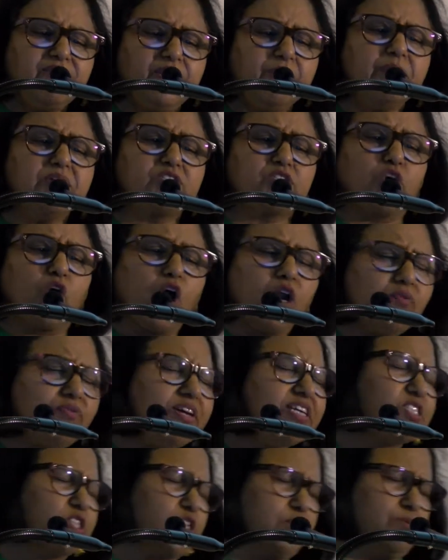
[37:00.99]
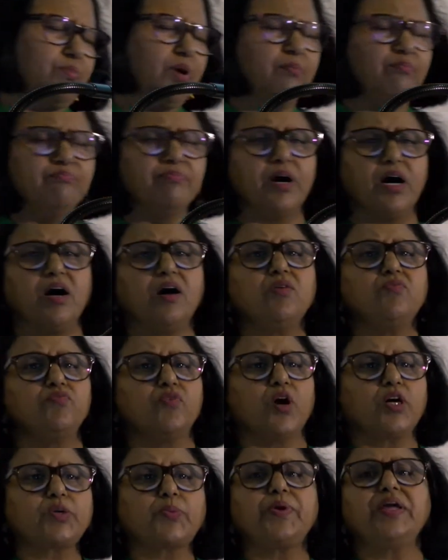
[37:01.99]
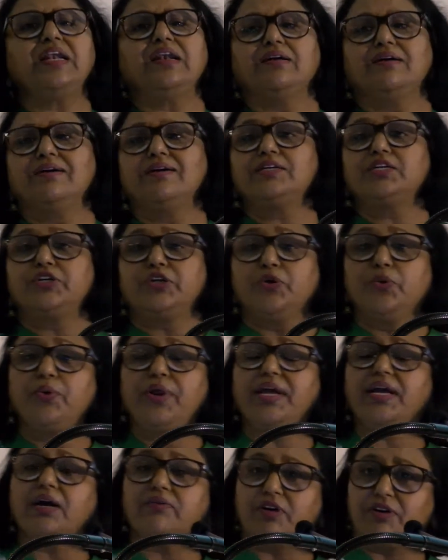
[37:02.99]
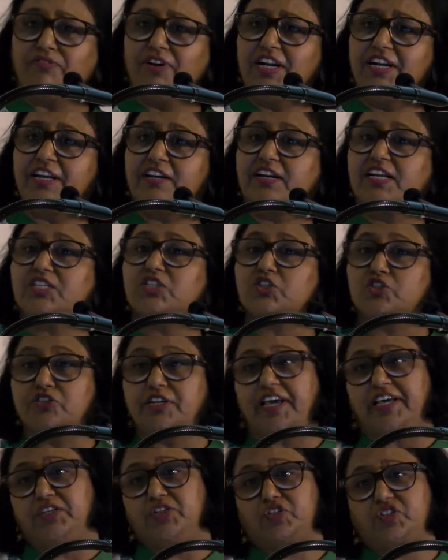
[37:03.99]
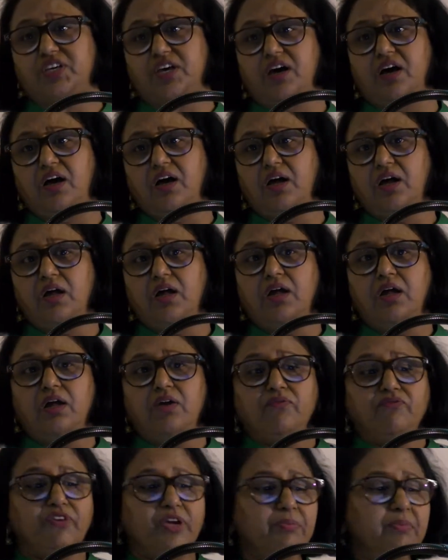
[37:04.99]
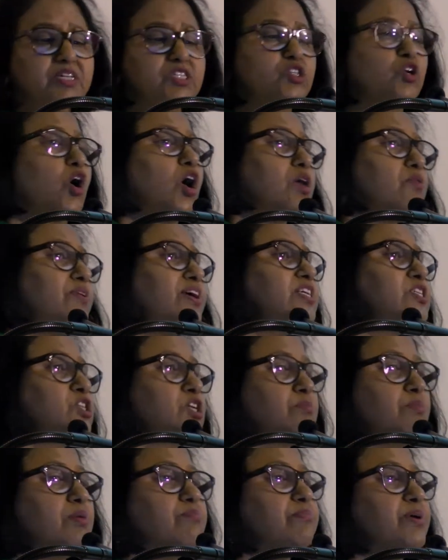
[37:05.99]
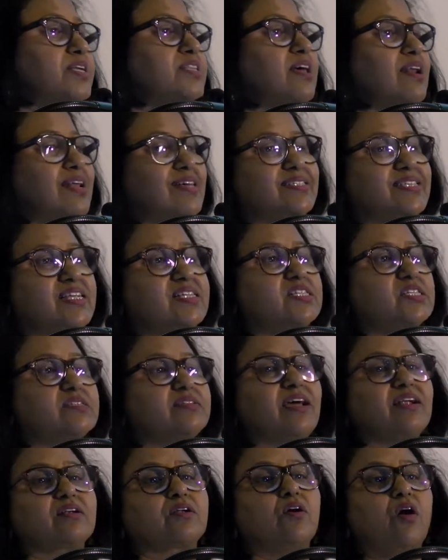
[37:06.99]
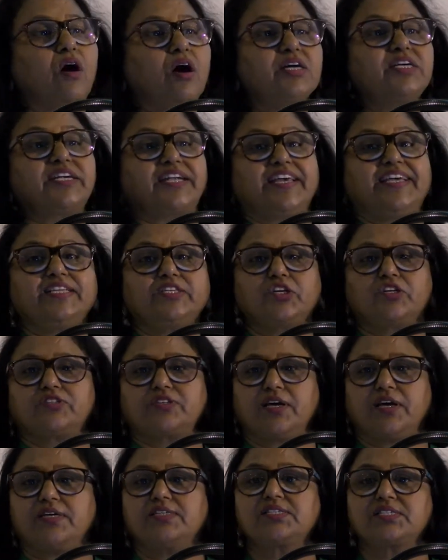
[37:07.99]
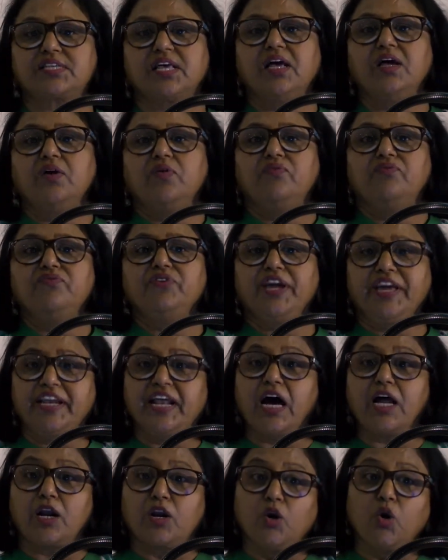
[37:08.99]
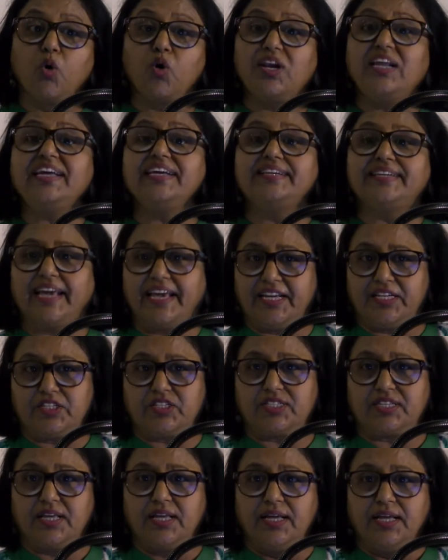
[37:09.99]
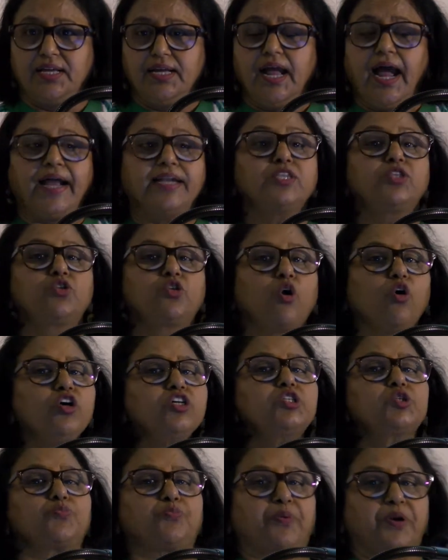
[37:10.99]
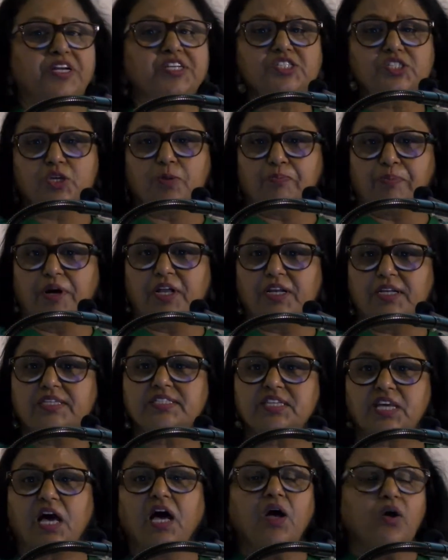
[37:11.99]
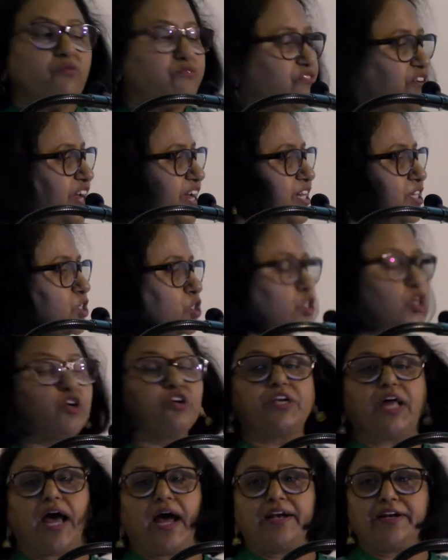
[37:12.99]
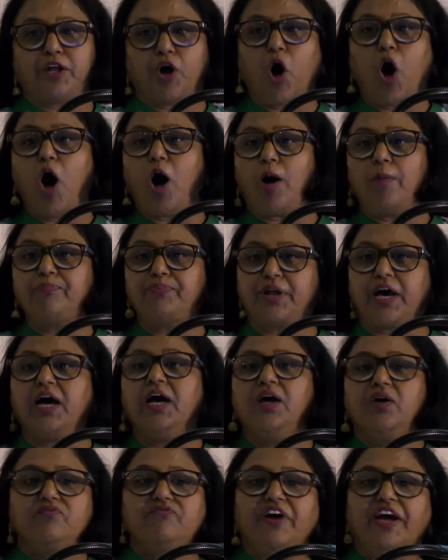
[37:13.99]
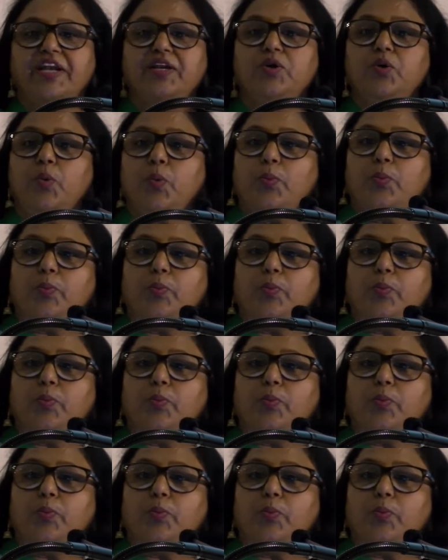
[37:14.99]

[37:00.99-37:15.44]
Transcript: we must always remember what we learned during our wilderness days. We must always remember the lessons that God teaches us in our lowly days. And those principles uh, we should adopt uh, when